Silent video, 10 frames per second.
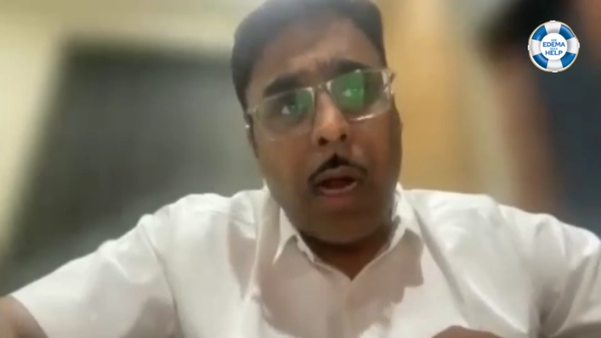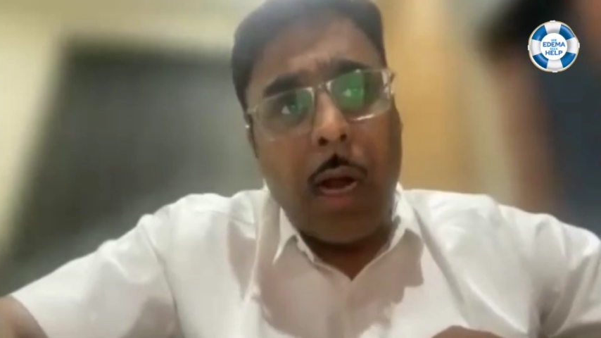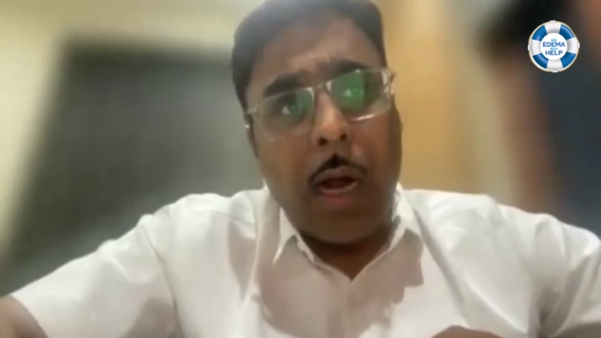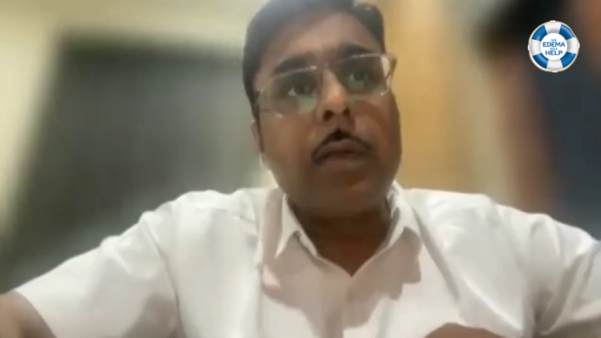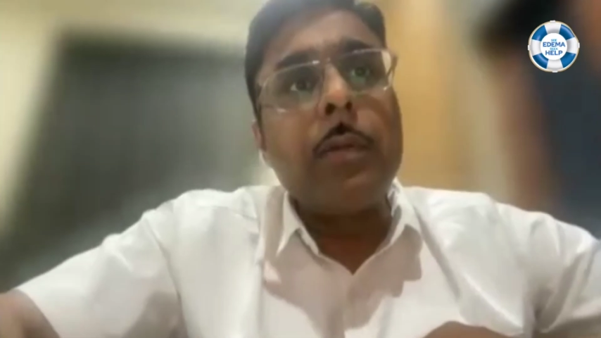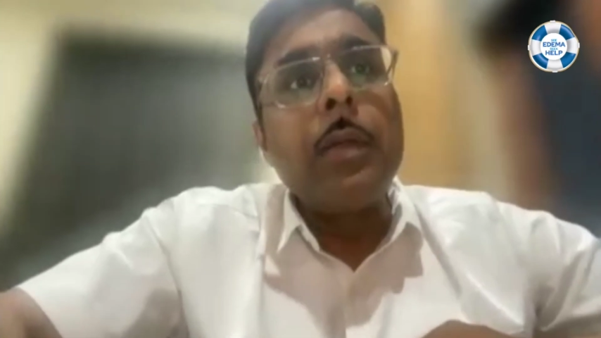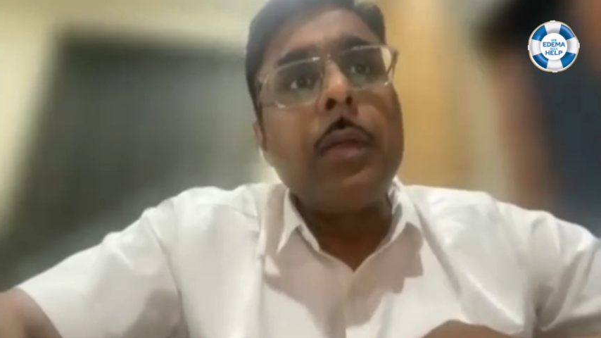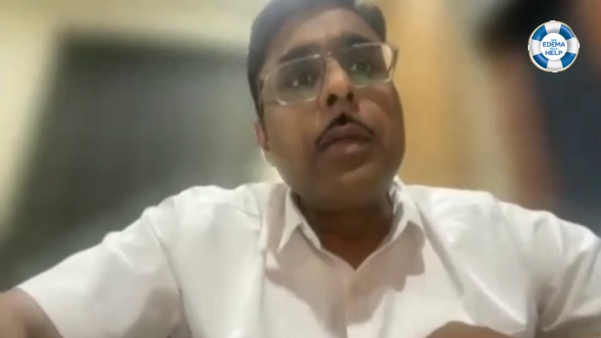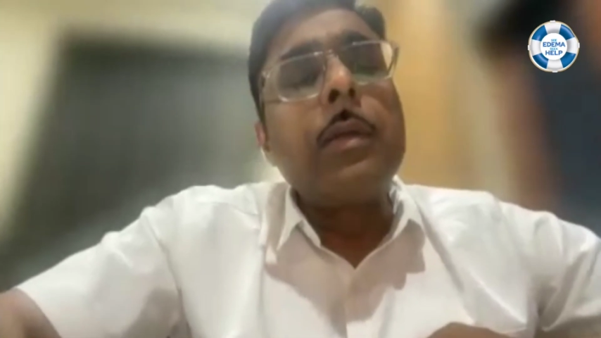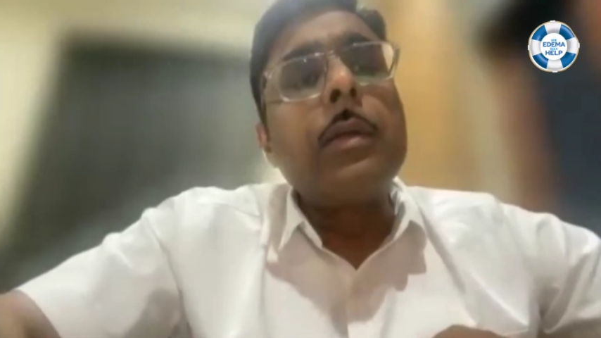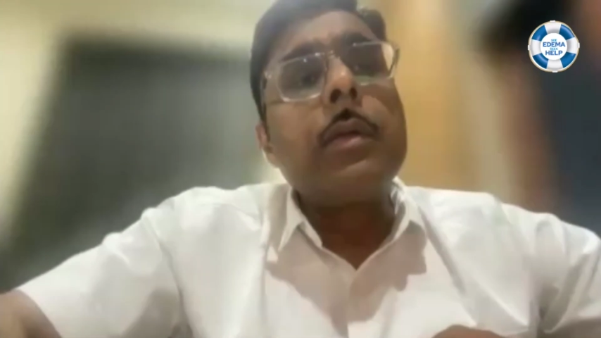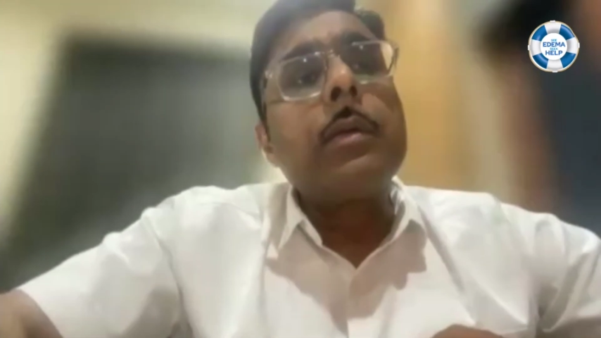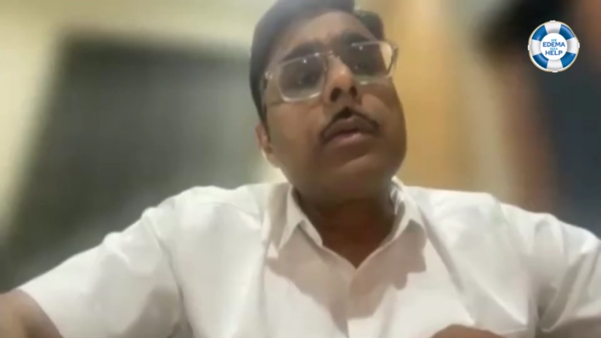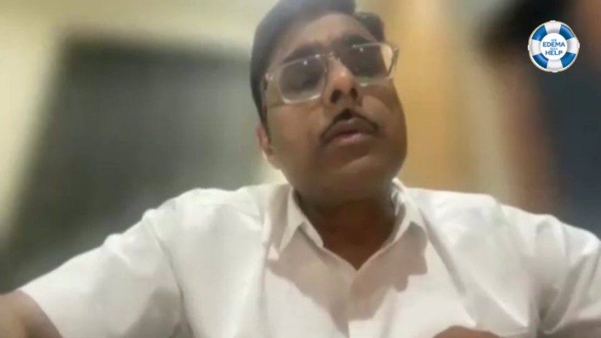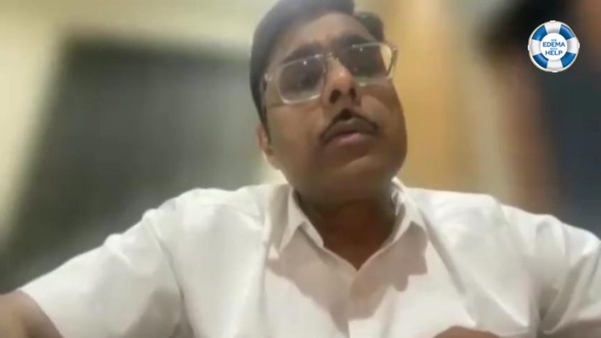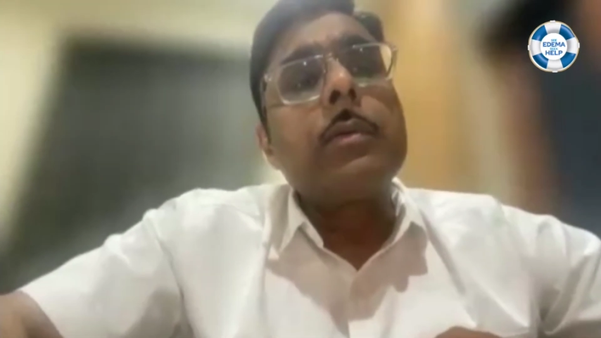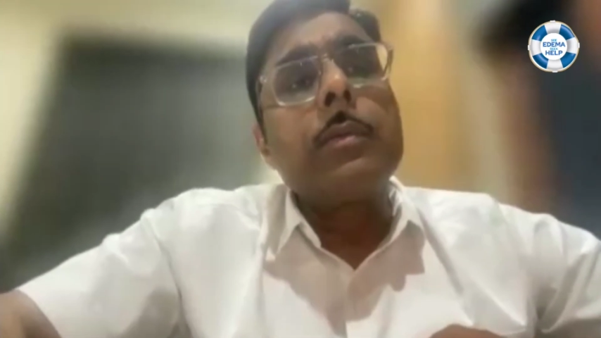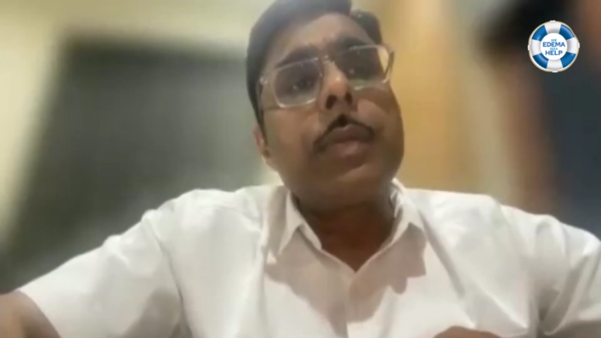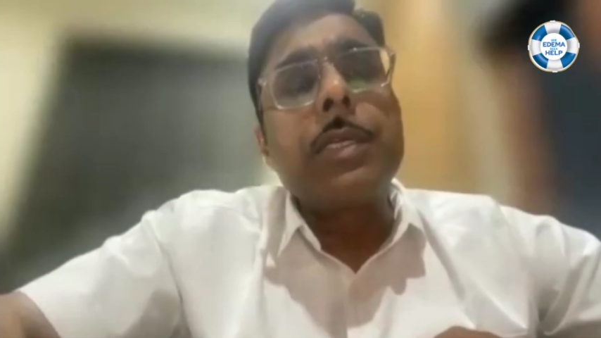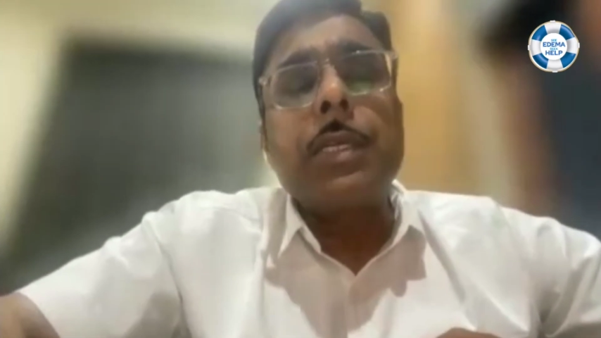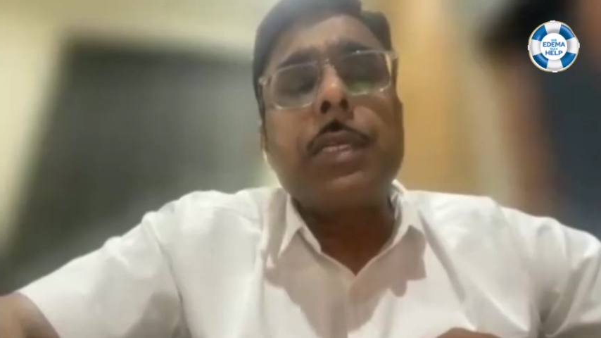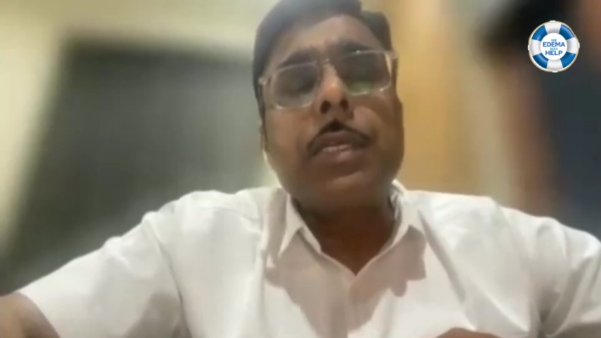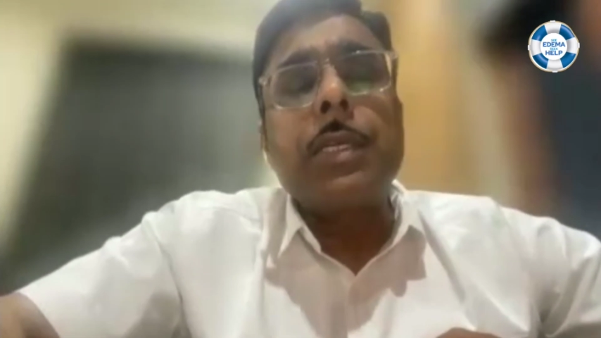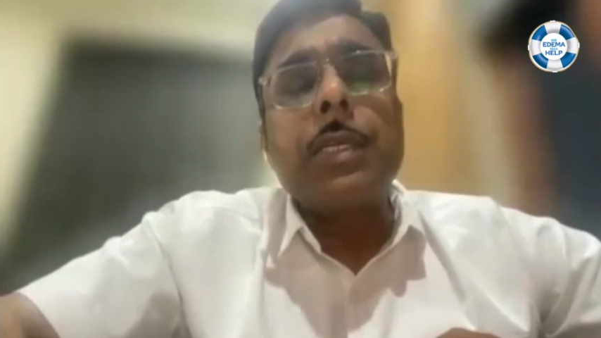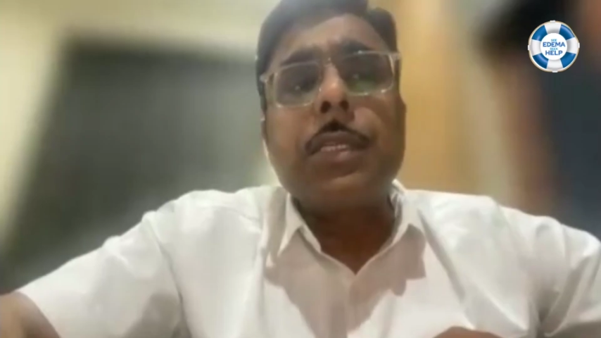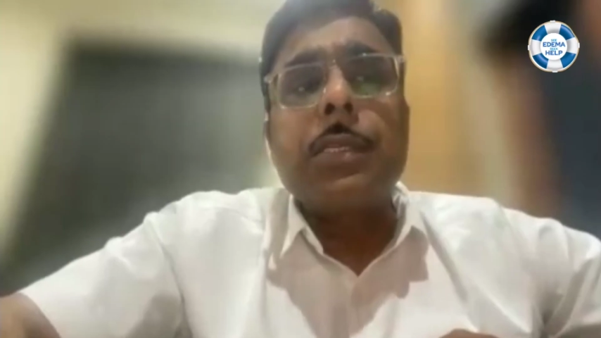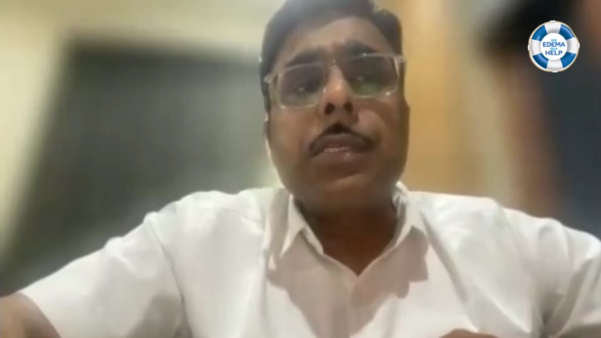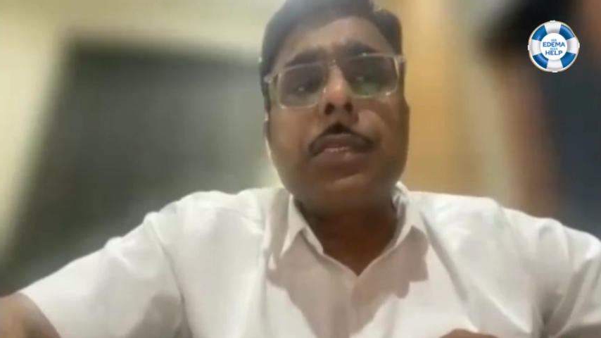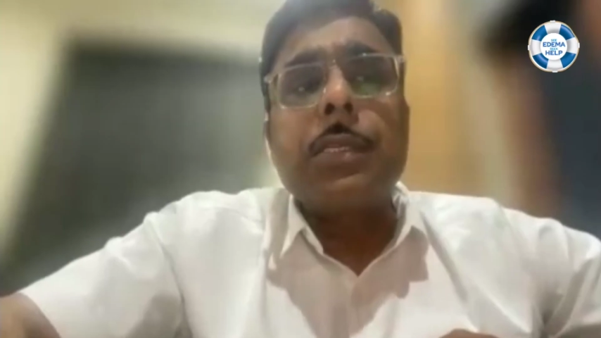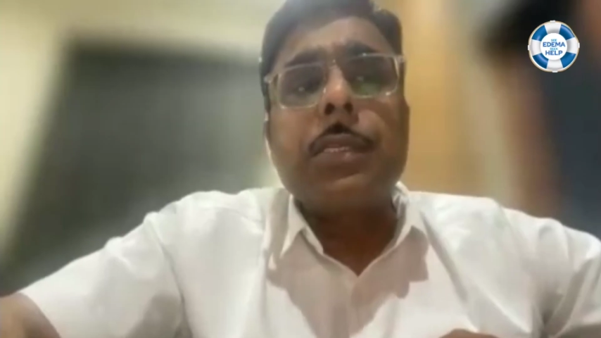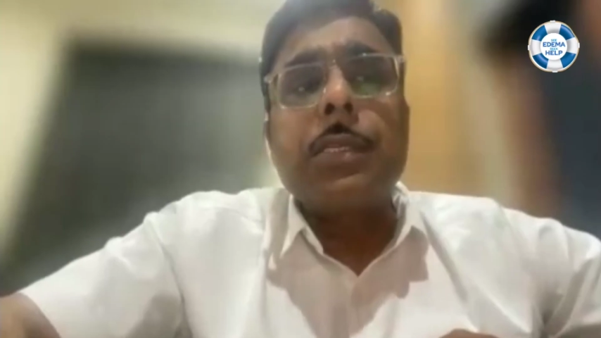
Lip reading: the heart failure. Patients